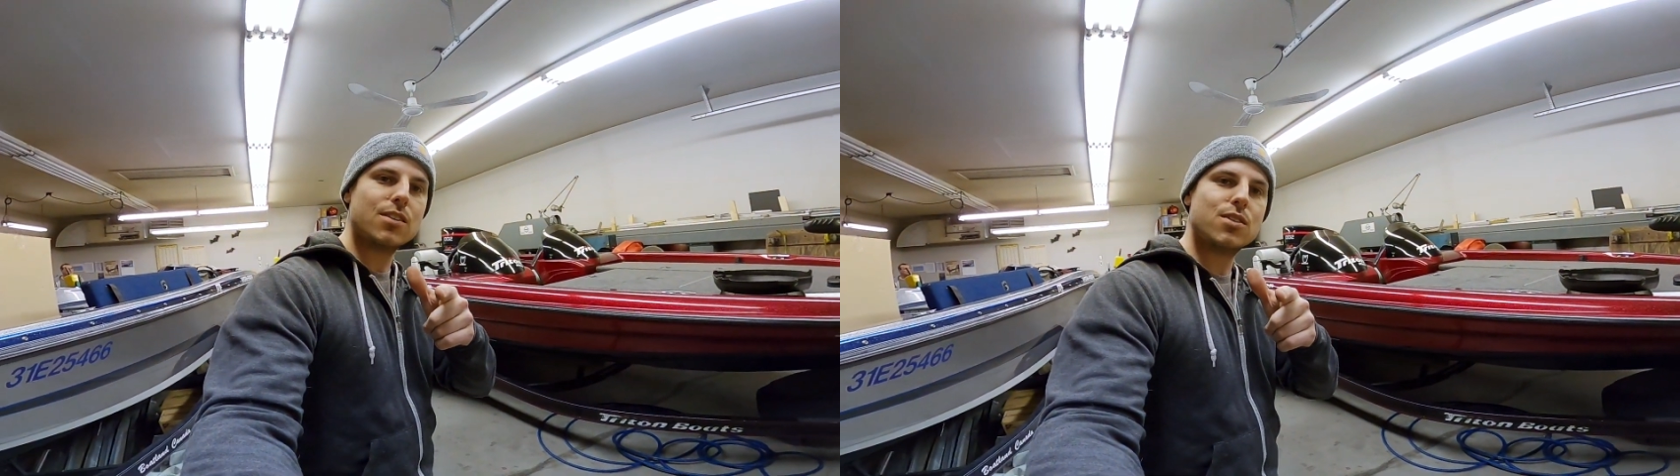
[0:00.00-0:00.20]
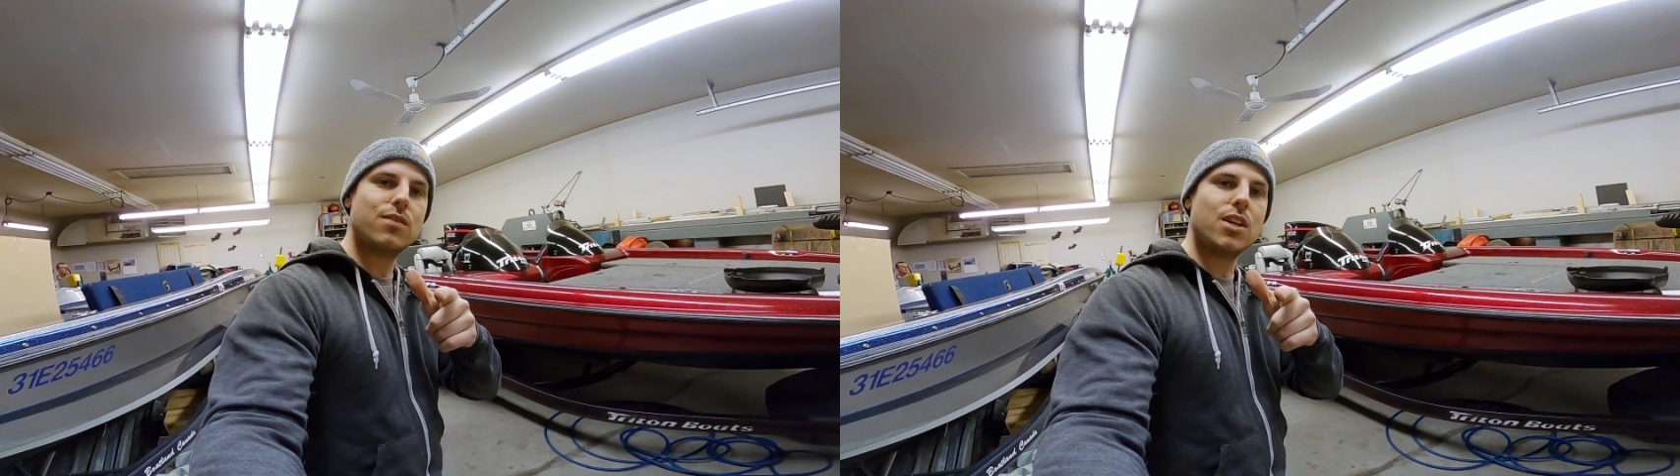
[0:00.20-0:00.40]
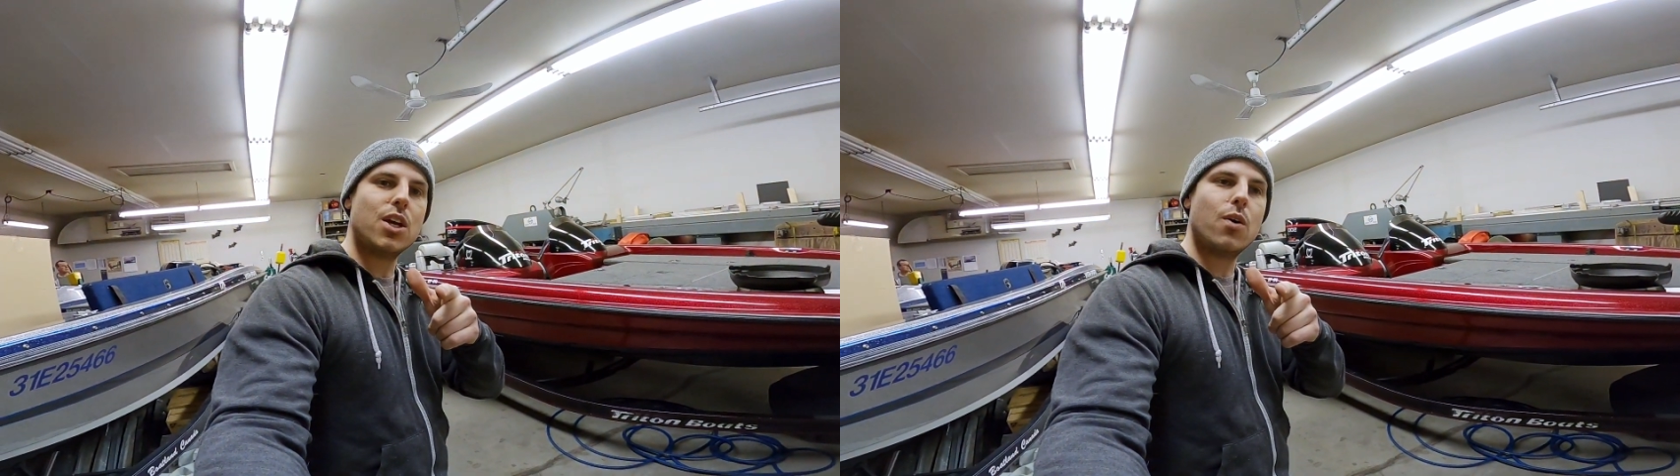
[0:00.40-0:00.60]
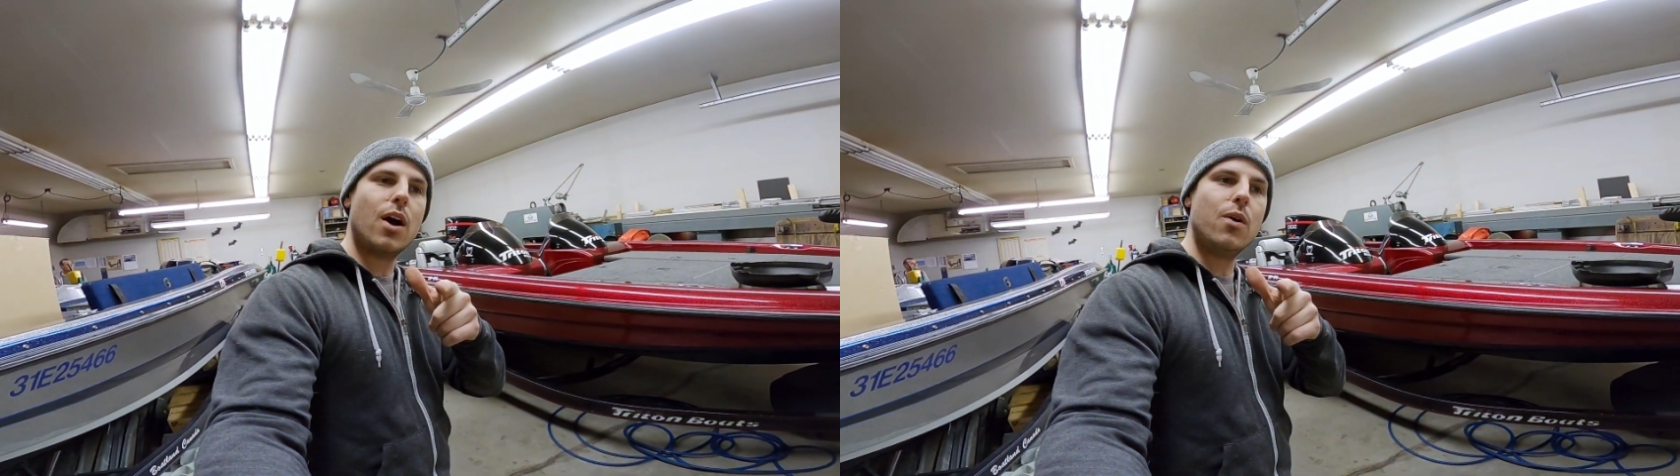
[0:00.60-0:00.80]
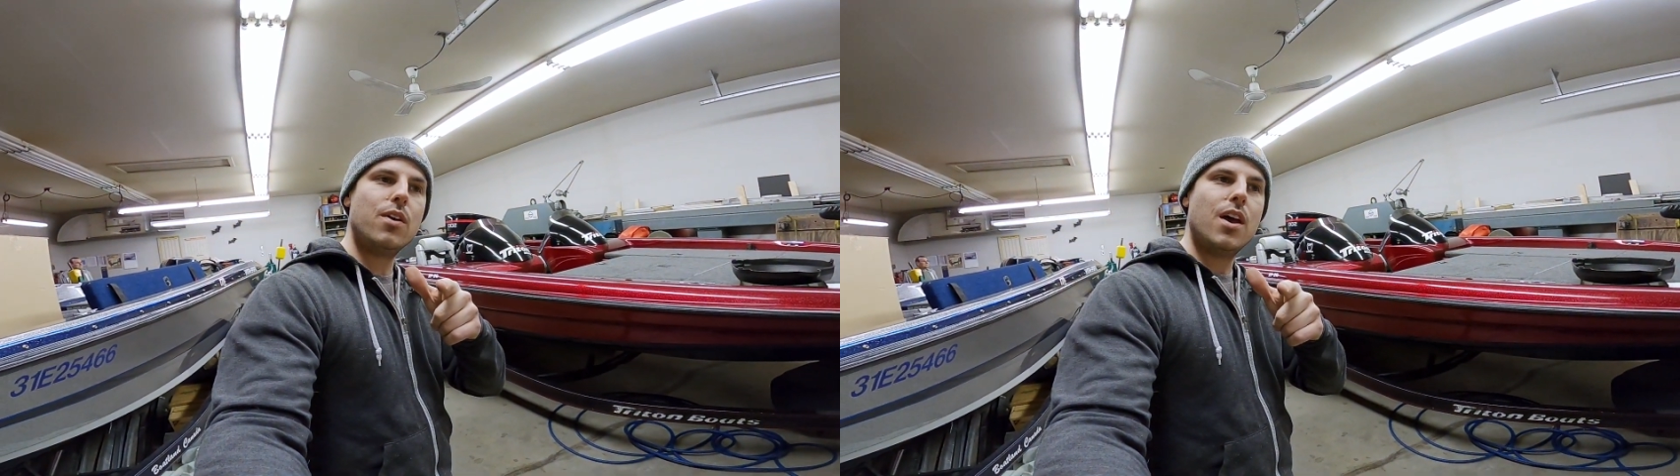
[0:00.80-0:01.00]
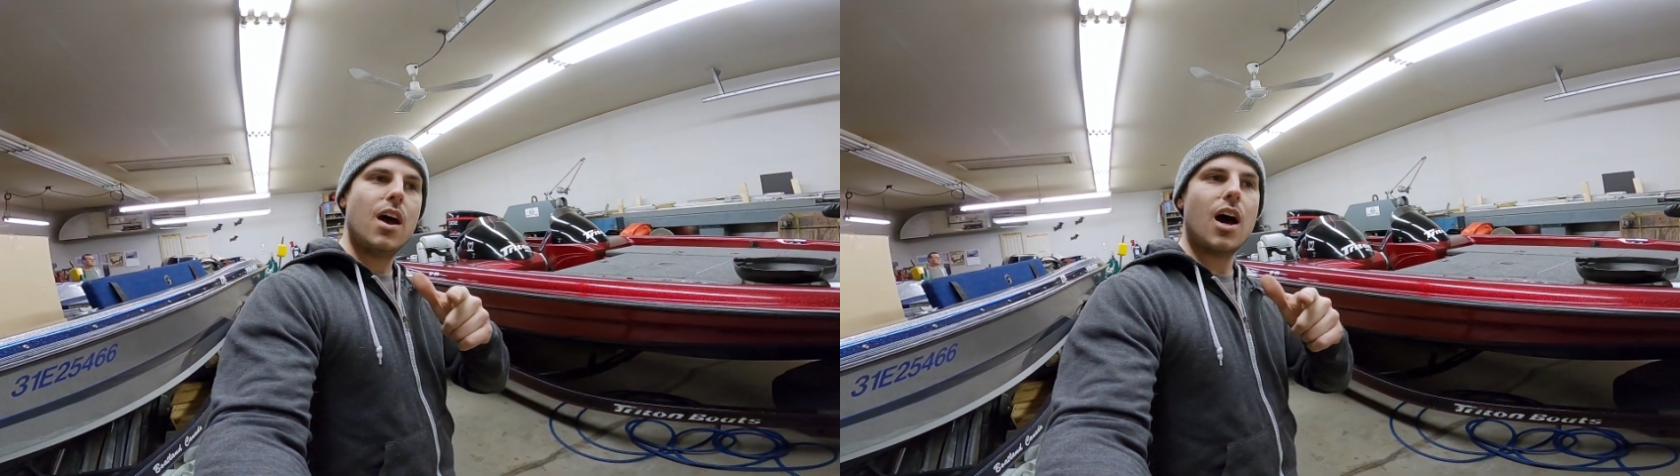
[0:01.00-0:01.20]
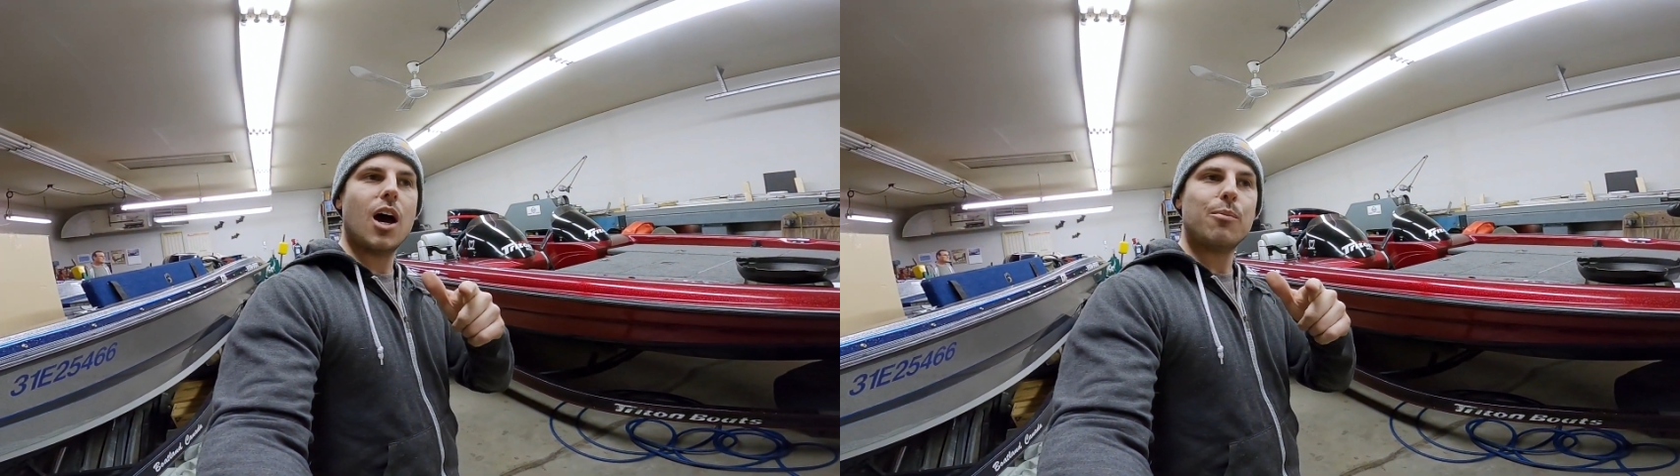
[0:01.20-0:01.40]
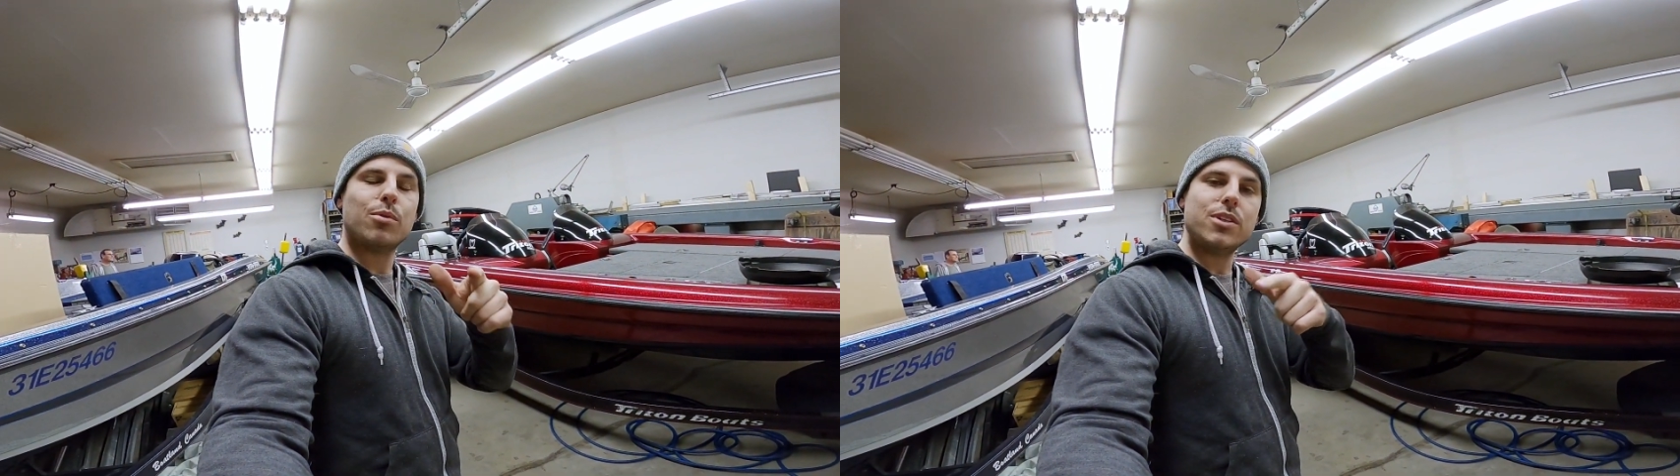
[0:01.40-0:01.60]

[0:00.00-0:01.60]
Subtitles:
this video out.